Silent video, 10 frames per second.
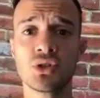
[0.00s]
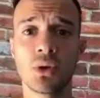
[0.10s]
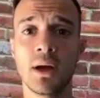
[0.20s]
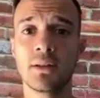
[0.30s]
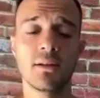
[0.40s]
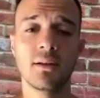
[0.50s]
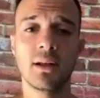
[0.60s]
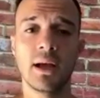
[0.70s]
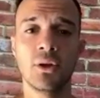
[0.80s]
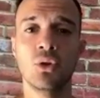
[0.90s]
so
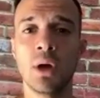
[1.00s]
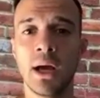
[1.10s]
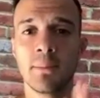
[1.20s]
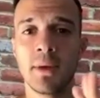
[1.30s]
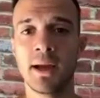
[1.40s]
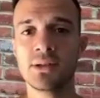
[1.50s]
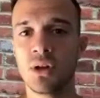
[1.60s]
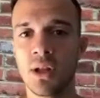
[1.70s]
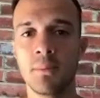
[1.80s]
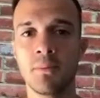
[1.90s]
I knew I had my eyes
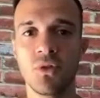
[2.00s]
on him